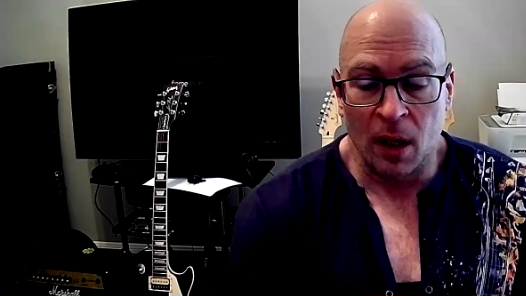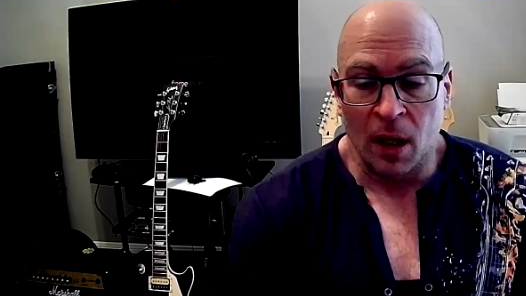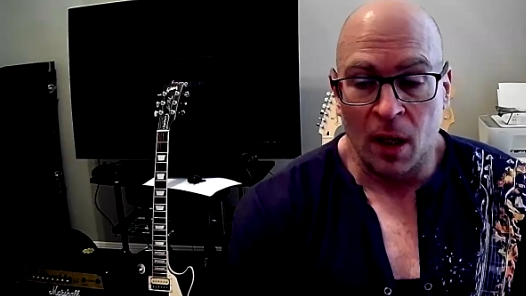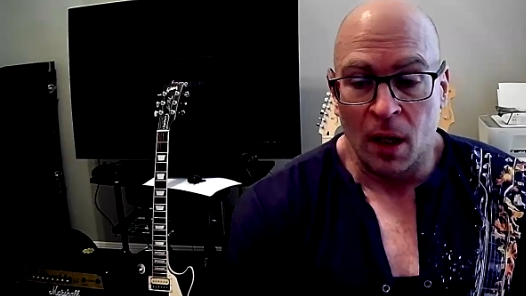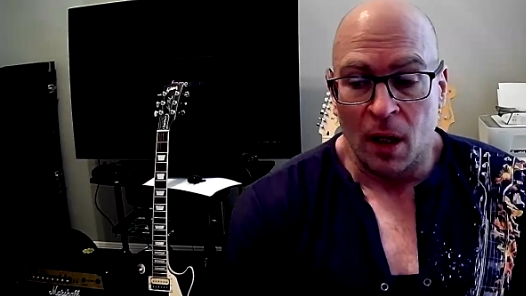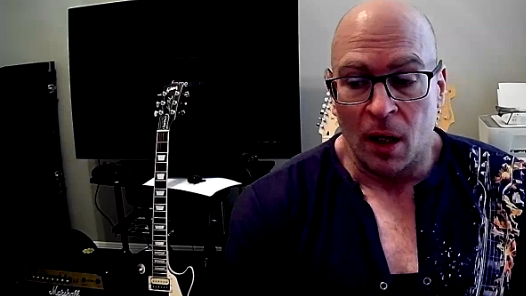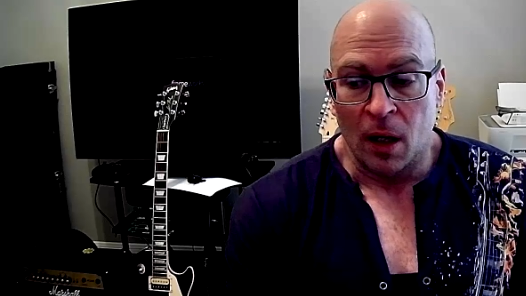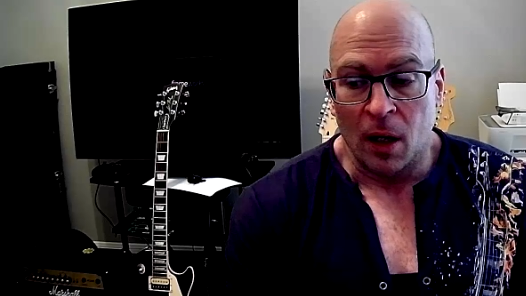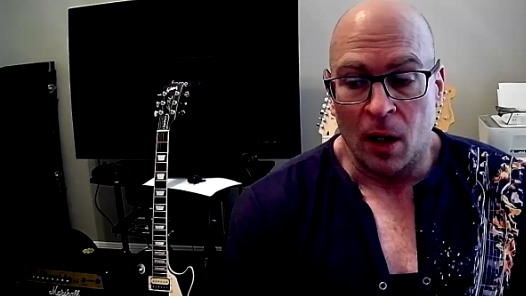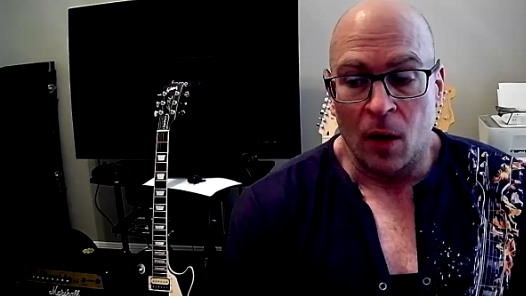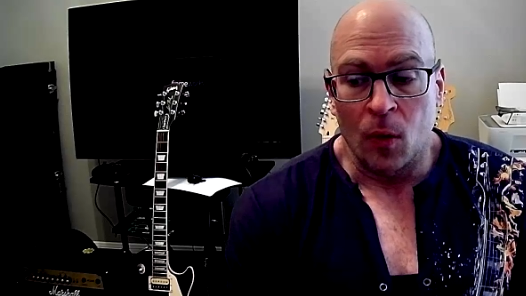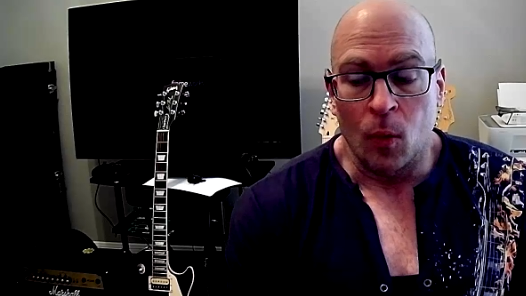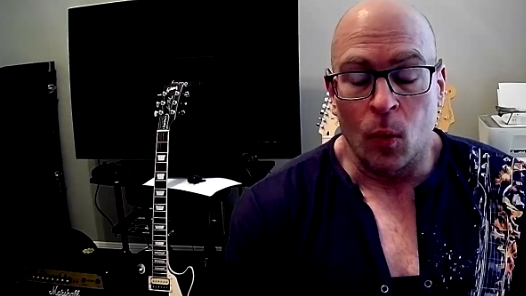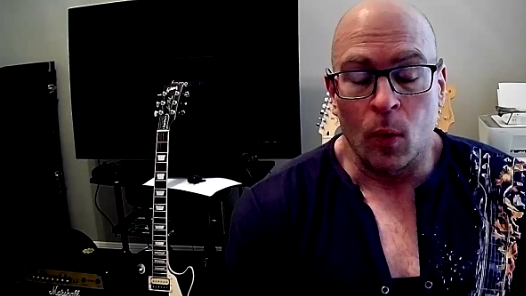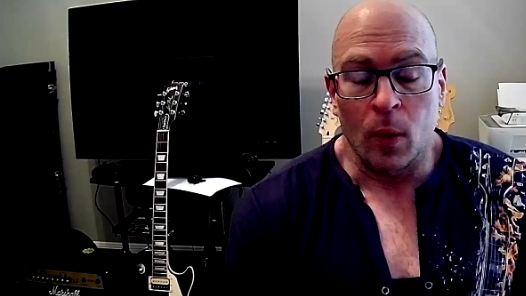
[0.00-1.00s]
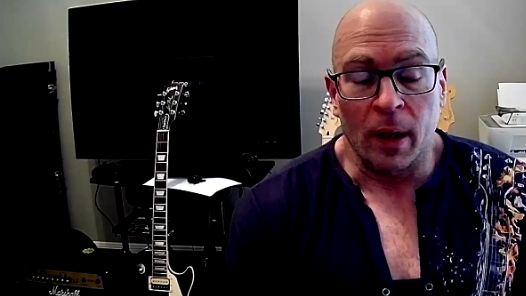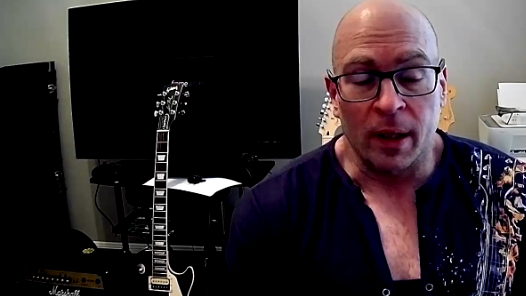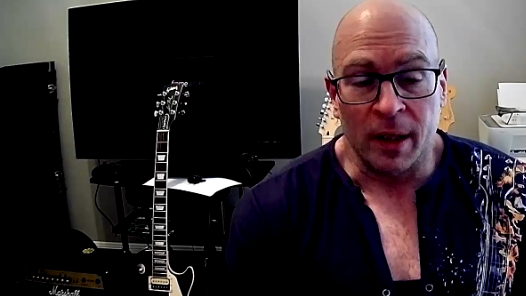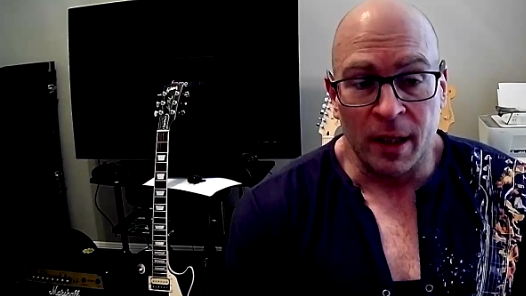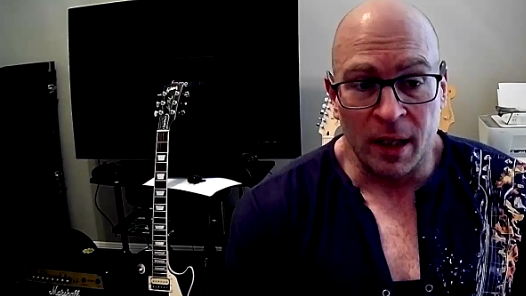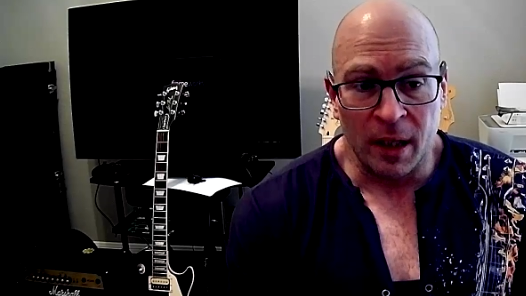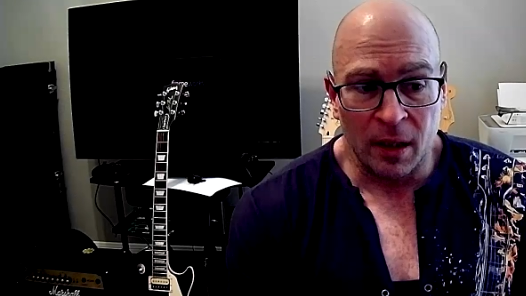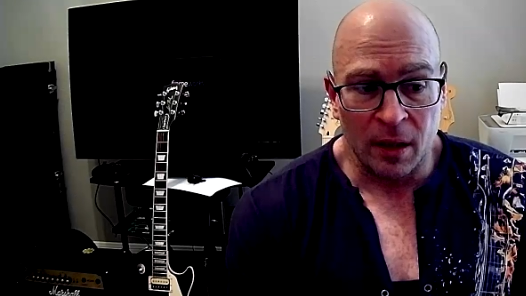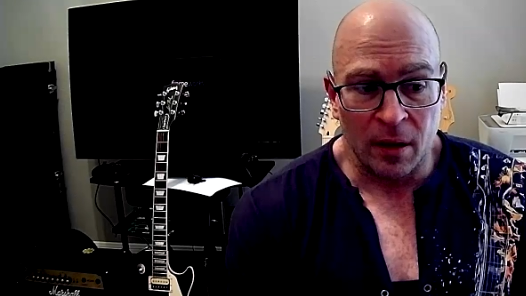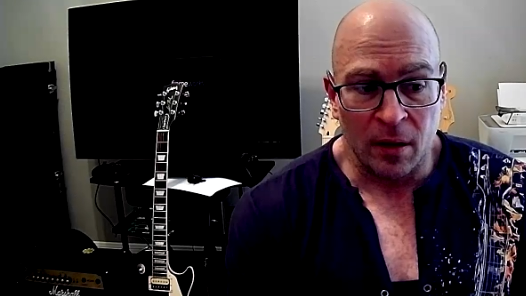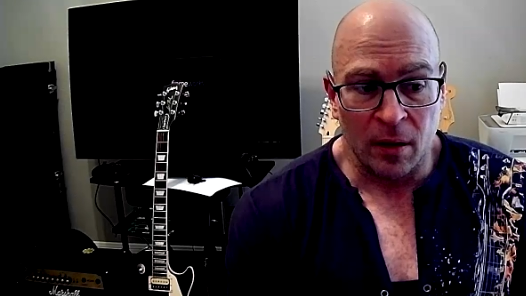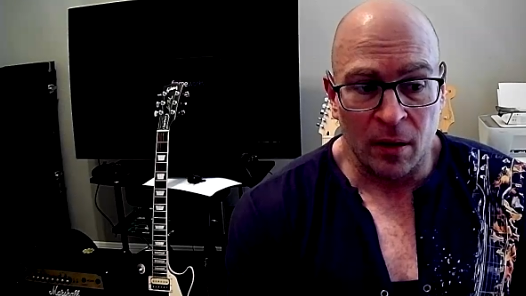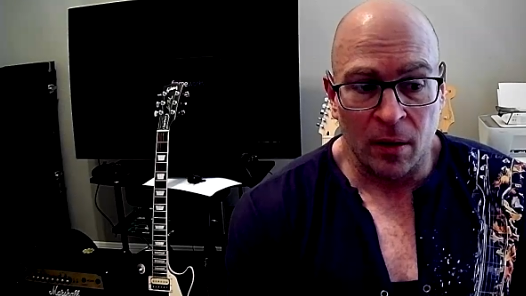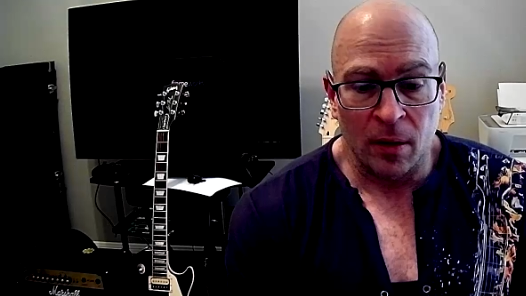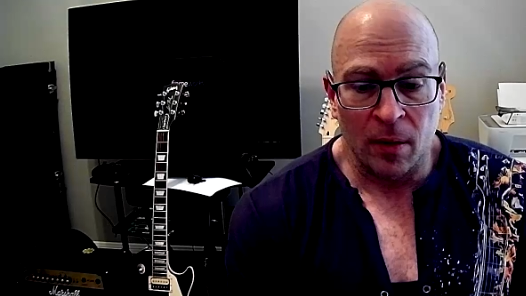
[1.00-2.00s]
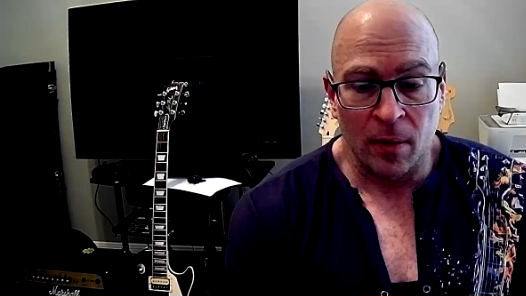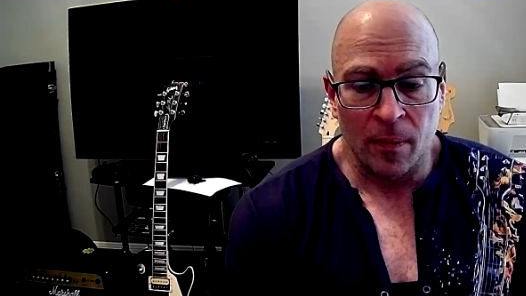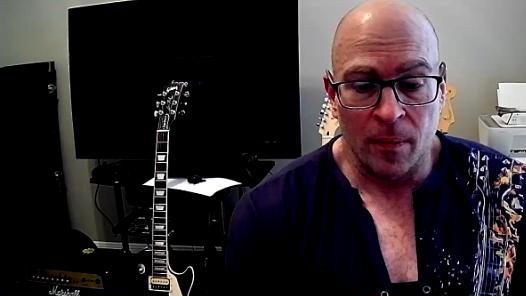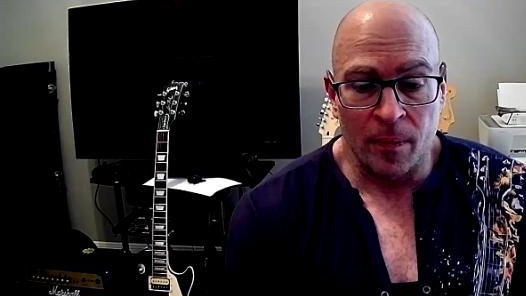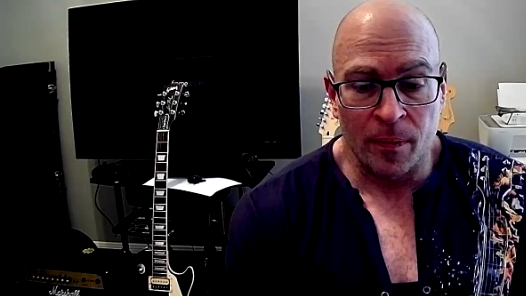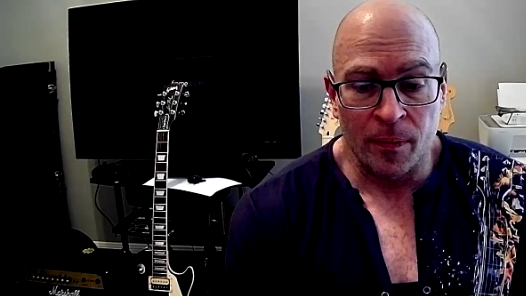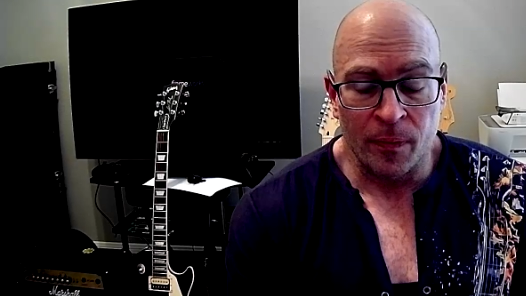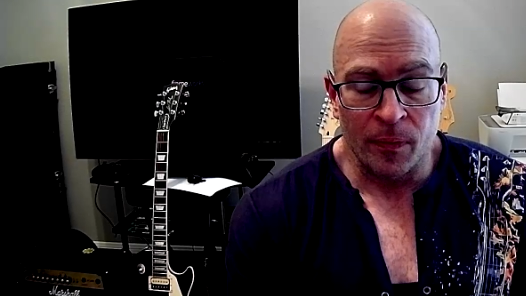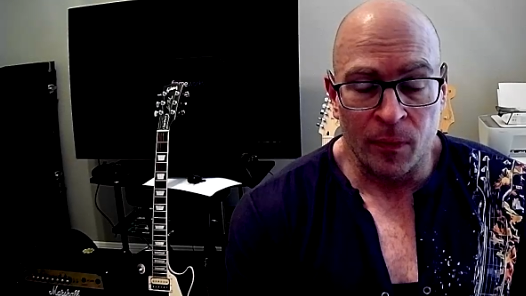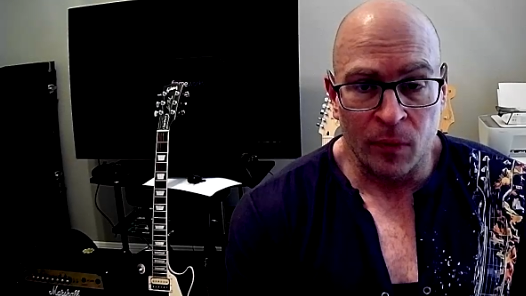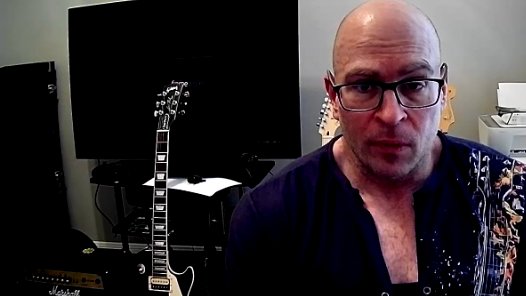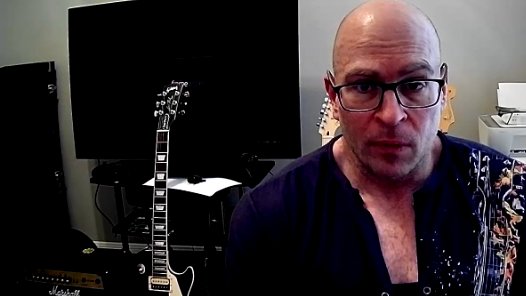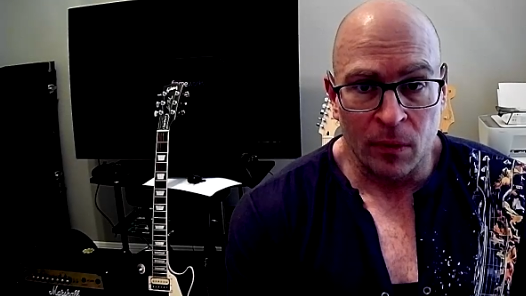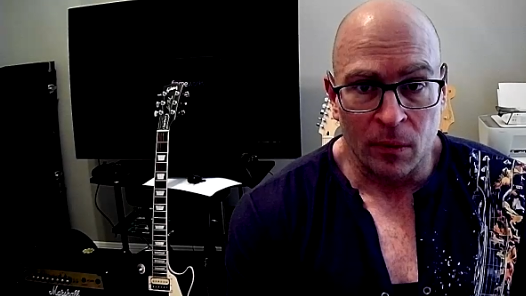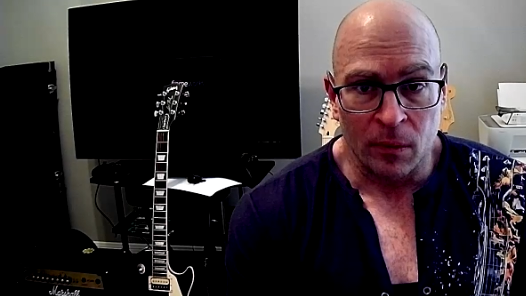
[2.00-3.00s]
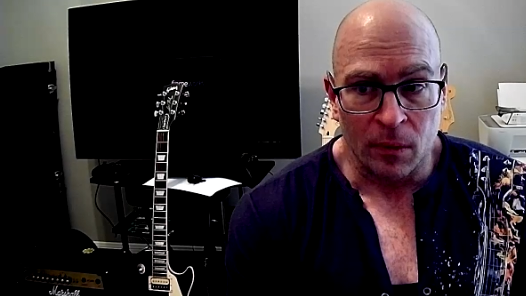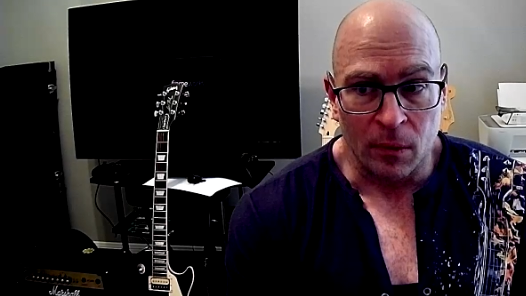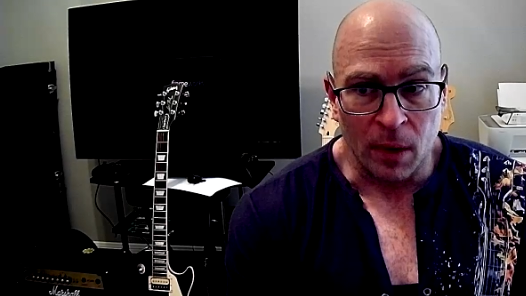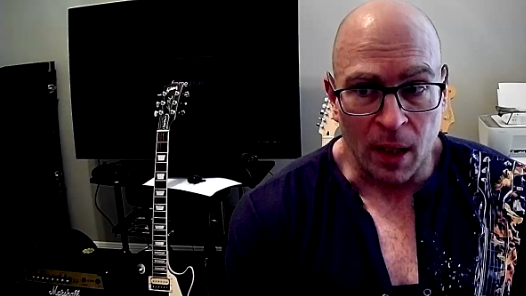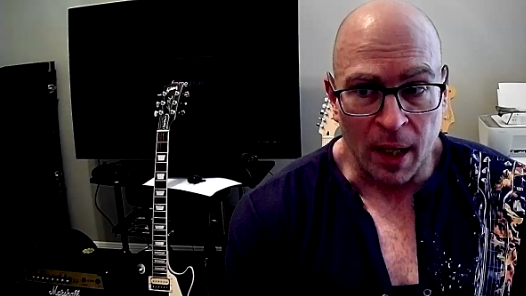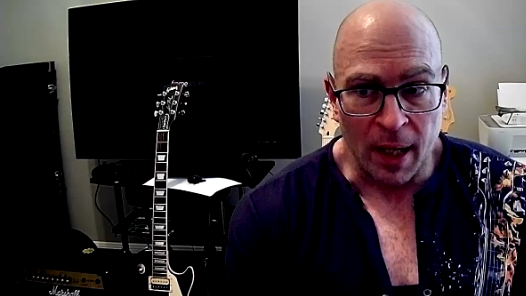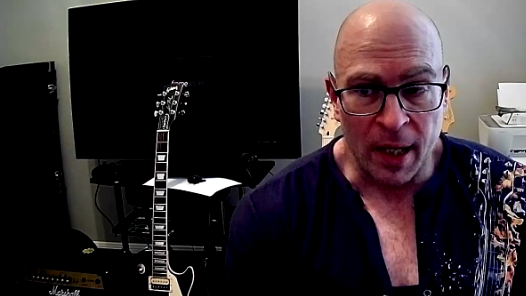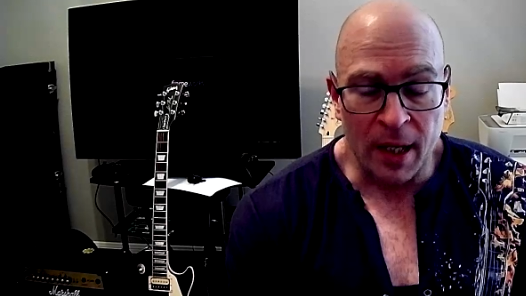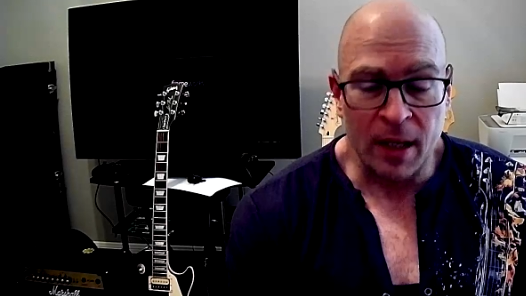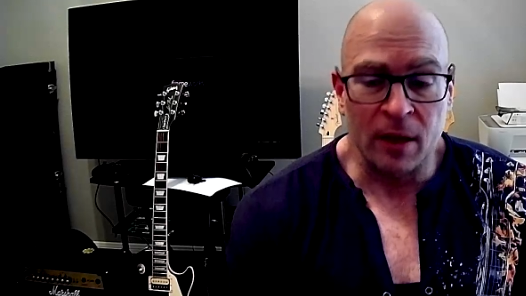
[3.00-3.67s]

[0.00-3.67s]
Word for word: Uh, again, he